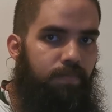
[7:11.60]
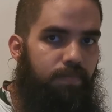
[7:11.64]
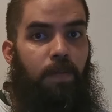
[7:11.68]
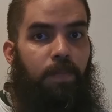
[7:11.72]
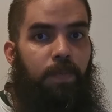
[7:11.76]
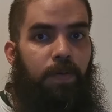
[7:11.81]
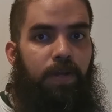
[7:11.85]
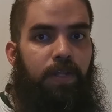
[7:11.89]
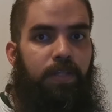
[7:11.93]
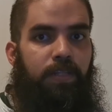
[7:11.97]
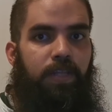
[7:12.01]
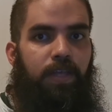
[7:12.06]
no
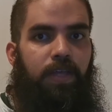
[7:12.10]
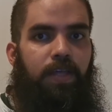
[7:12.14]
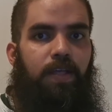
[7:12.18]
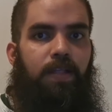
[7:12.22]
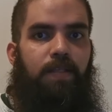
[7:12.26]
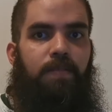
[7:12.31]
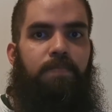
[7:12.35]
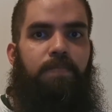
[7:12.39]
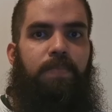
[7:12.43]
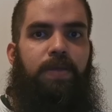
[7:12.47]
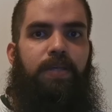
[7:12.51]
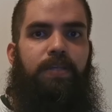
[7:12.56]

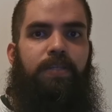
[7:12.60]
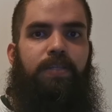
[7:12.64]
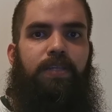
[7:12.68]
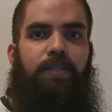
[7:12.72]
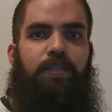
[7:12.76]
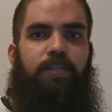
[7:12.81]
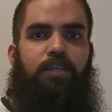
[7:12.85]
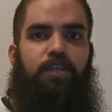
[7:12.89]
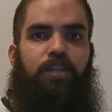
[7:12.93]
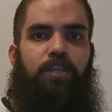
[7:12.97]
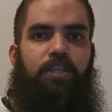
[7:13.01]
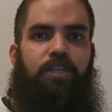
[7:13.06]
political
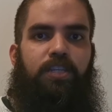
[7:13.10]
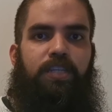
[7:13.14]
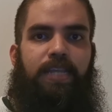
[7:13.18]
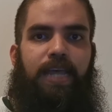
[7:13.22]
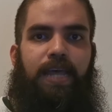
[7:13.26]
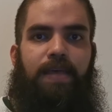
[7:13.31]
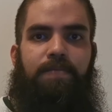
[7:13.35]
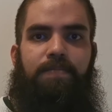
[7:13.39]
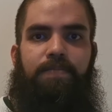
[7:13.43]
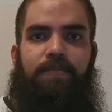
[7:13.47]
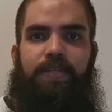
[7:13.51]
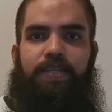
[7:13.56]
messages
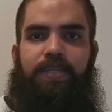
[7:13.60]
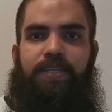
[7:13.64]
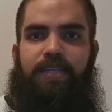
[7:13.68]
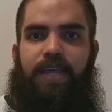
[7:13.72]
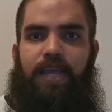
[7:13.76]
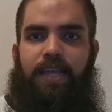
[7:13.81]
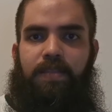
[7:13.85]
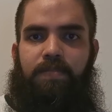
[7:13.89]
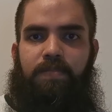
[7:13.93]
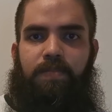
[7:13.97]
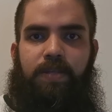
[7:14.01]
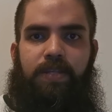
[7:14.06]
and
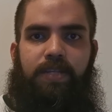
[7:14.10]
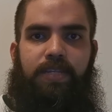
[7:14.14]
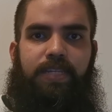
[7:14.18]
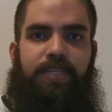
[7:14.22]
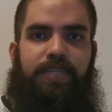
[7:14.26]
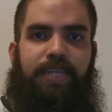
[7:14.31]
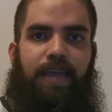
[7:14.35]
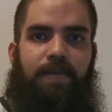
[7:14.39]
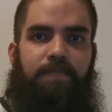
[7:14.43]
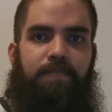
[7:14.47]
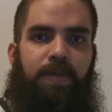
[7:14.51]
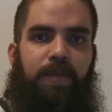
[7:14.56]

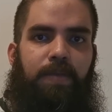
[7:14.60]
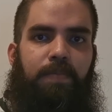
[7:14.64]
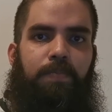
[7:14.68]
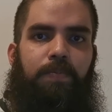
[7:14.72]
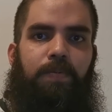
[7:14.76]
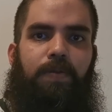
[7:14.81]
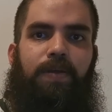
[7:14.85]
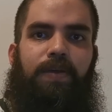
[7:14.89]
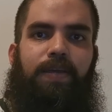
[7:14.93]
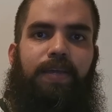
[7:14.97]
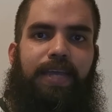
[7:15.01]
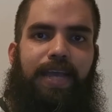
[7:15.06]
statements can be
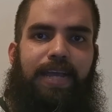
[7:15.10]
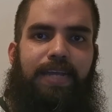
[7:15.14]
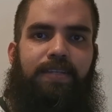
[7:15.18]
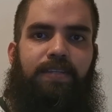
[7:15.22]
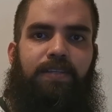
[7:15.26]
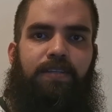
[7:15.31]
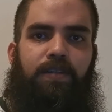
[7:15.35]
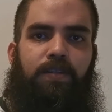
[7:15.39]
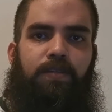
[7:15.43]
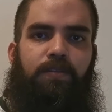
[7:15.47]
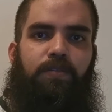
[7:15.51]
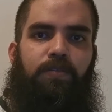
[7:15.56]

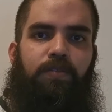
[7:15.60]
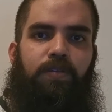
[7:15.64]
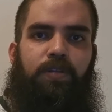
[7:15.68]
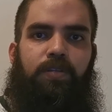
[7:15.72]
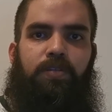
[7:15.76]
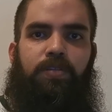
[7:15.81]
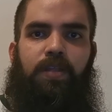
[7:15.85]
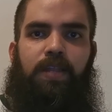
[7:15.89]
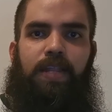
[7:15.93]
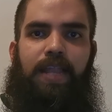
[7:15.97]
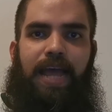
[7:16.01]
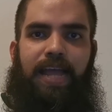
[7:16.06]
broadcasted
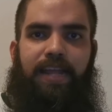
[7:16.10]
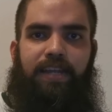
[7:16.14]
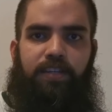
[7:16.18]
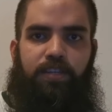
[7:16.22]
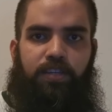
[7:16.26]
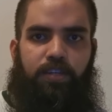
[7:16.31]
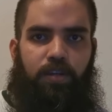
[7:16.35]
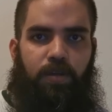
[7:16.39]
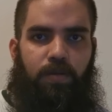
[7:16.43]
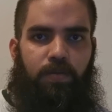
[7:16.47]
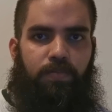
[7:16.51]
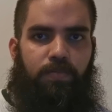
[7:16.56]
during the live
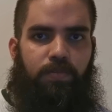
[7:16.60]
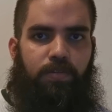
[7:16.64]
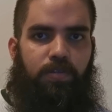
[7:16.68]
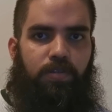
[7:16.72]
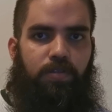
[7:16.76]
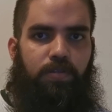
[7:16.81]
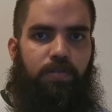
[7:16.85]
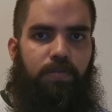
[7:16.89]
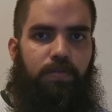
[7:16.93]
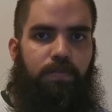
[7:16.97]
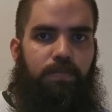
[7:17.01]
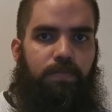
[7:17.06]
shows.